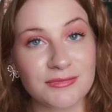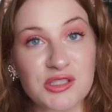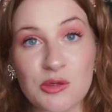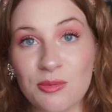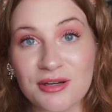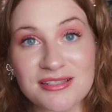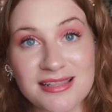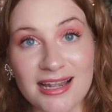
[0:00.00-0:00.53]
two
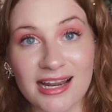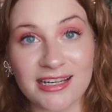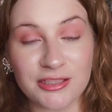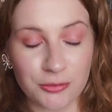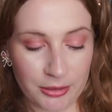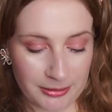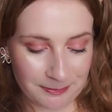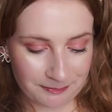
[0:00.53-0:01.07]
books that I
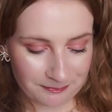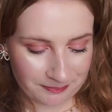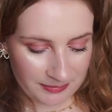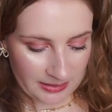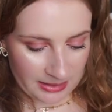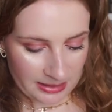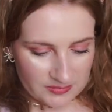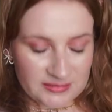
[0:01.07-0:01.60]
adore.
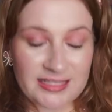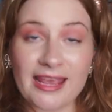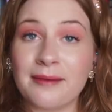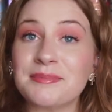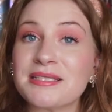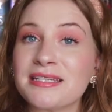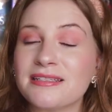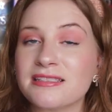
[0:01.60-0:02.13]

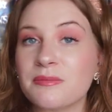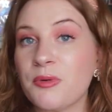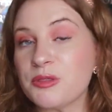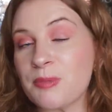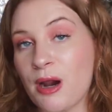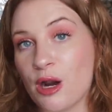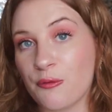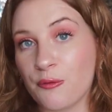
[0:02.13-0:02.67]
Tamsin is the
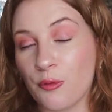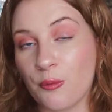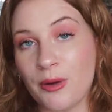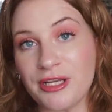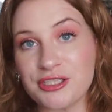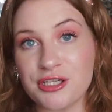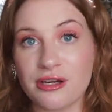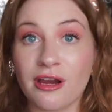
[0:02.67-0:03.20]
most powerful
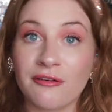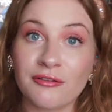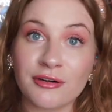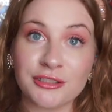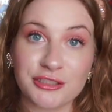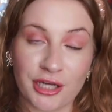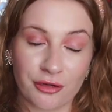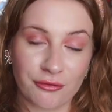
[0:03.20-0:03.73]
witch of
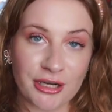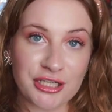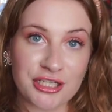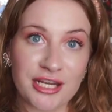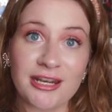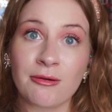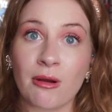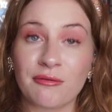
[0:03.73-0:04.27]
her
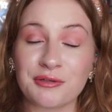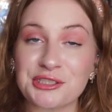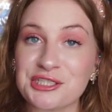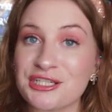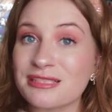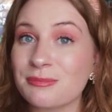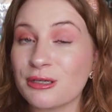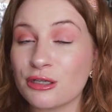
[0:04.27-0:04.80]
generation. However,
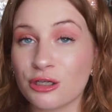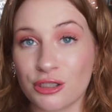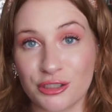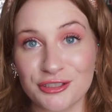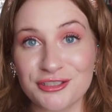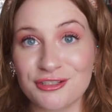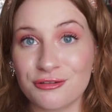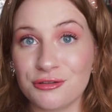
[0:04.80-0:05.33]
she has been
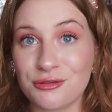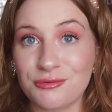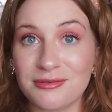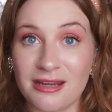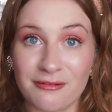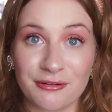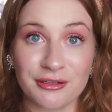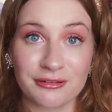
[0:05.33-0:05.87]
cursed to
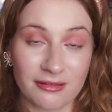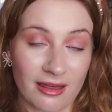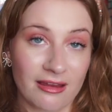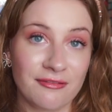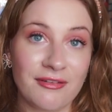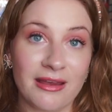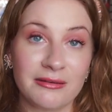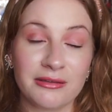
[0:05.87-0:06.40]
never
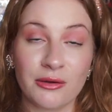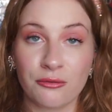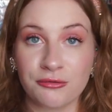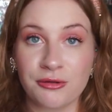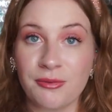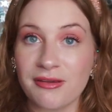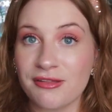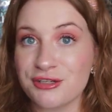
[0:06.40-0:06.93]
love, and the
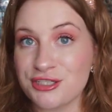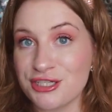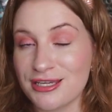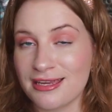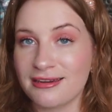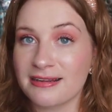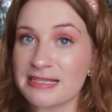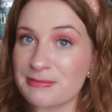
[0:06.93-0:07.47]
only way that she
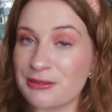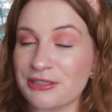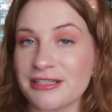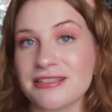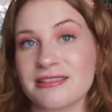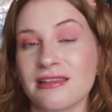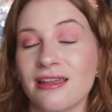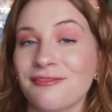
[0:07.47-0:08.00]
can
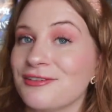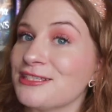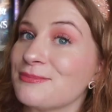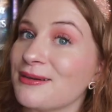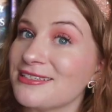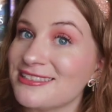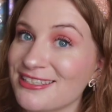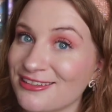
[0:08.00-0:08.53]
experience love is
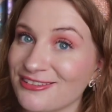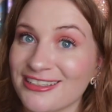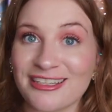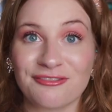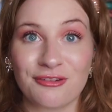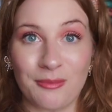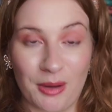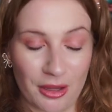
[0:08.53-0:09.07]
by stealing
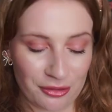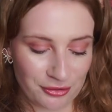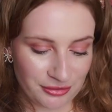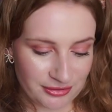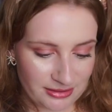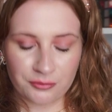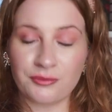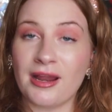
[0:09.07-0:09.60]
it from
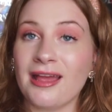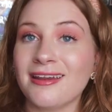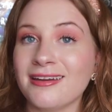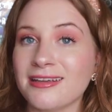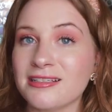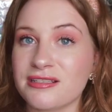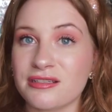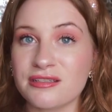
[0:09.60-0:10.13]
others. Ren
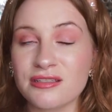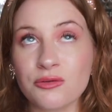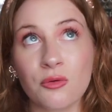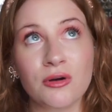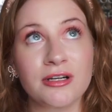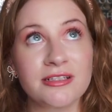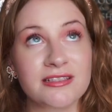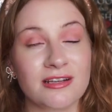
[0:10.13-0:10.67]
is a
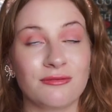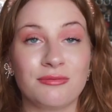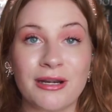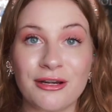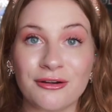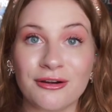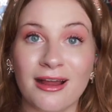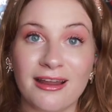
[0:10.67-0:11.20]
source, a
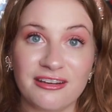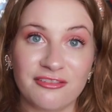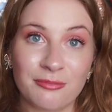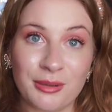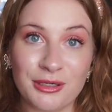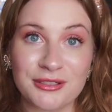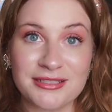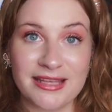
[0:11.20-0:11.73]
rare kind of
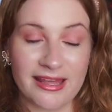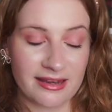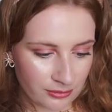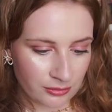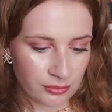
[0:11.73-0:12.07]
person